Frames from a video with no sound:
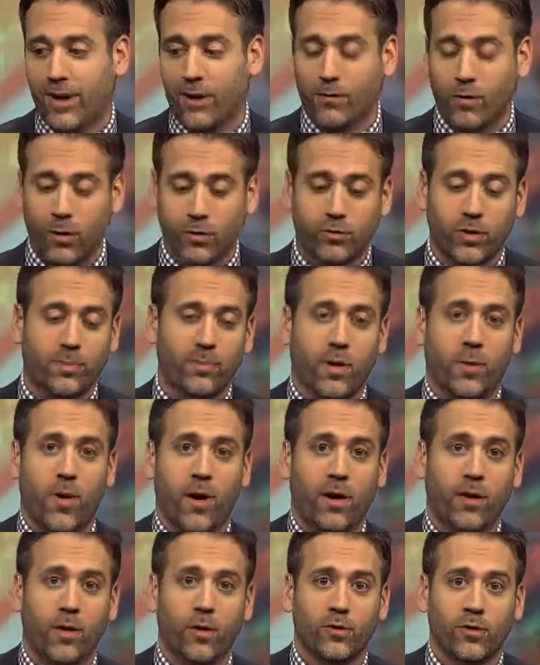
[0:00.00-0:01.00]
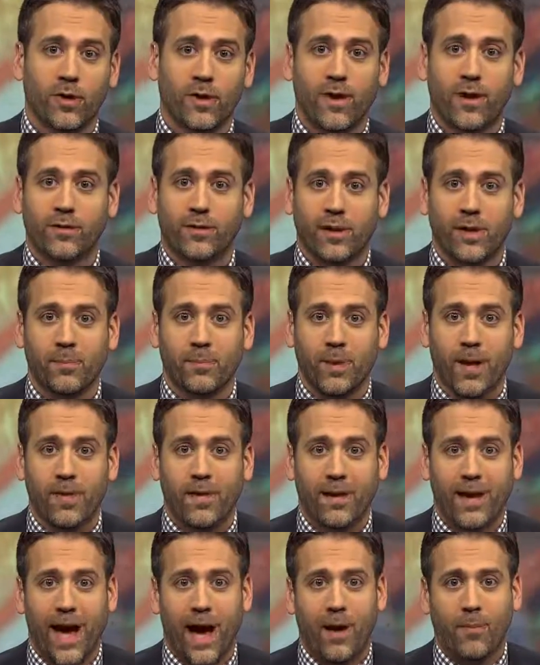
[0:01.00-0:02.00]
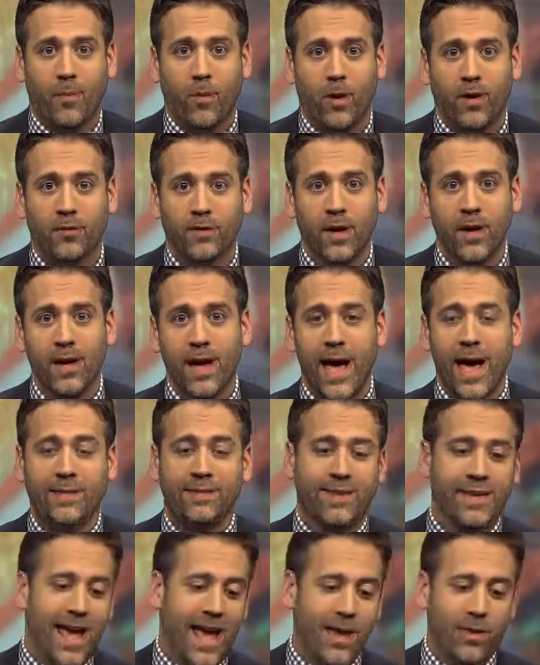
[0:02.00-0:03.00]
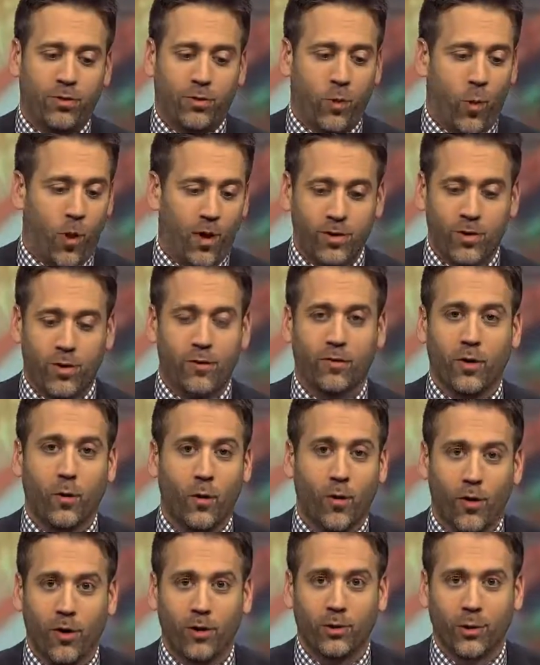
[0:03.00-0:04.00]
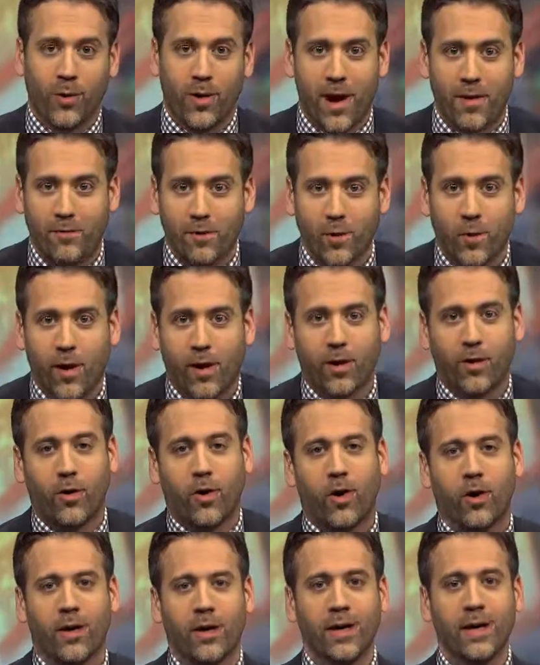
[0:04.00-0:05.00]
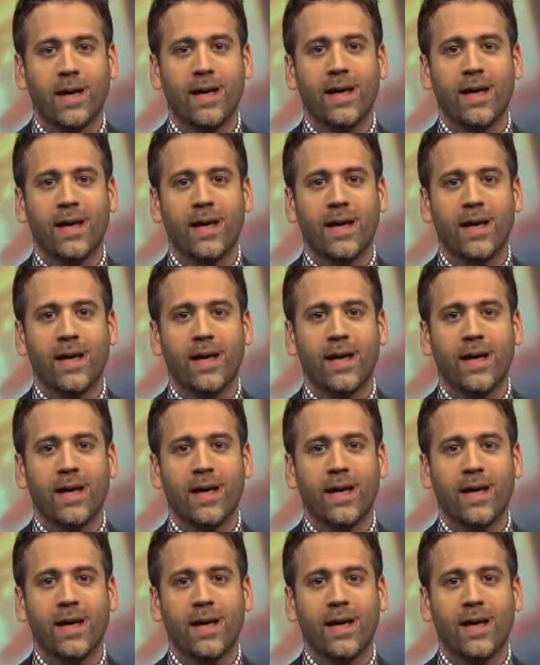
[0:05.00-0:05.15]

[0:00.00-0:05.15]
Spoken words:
take road trips. They want to go see their team play the Cowboys at the 8th wonder of the world, or whatever you want to call it.